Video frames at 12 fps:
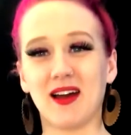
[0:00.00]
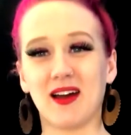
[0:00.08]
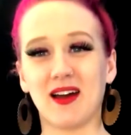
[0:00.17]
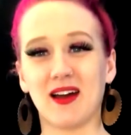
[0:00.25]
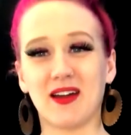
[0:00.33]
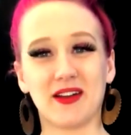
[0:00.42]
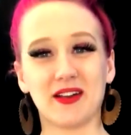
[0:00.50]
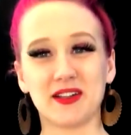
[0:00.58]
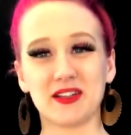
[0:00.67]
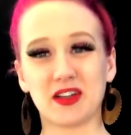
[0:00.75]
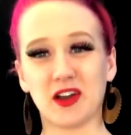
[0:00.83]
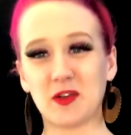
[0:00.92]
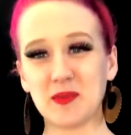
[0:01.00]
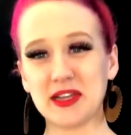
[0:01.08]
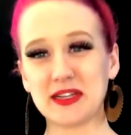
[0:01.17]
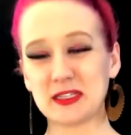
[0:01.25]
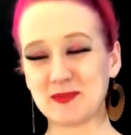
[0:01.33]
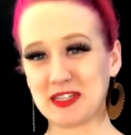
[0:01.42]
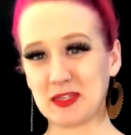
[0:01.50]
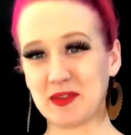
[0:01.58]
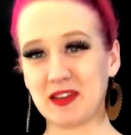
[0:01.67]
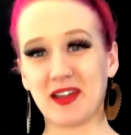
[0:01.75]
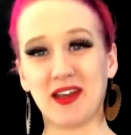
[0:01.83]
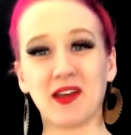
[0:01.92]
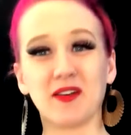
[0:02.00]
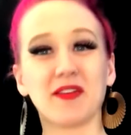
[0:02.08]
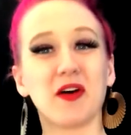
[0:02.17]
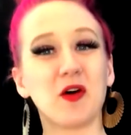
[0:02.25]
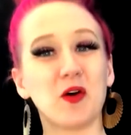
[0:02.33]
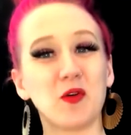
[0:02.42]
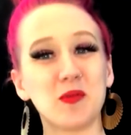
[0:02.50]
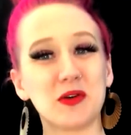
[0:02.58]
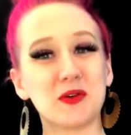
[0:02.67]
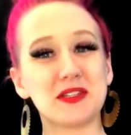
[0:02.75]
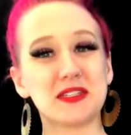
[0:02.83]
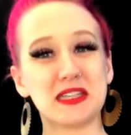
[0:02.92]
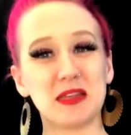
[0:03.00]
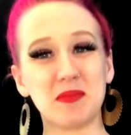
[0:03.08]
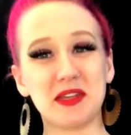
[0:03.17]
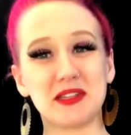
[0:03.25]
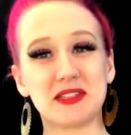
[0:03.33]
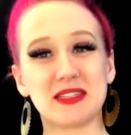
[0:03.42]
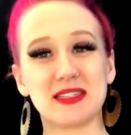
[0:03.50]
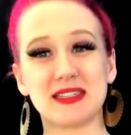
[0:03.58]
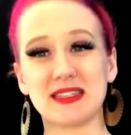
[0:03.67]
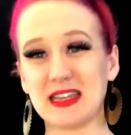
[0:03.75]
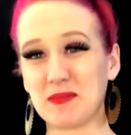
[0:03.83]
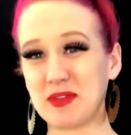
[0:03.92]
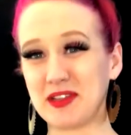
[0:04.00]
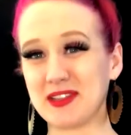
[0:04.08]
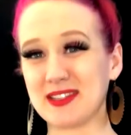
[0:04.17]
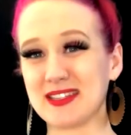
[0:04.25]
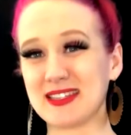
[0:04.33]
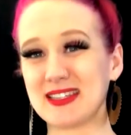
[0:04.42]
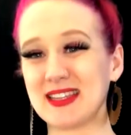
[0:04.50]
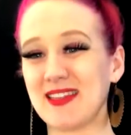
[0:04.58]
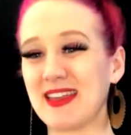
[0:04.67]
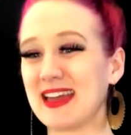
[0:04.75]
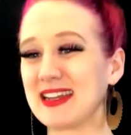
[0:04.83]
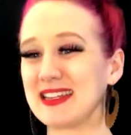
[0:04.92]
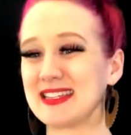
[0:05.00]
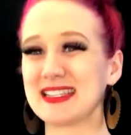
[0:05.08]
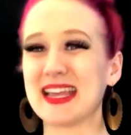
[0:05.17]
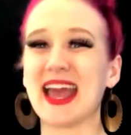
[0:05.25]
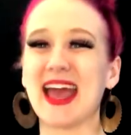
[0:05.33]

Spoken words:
our charming specimen of Homo sapiens sapiens, that is,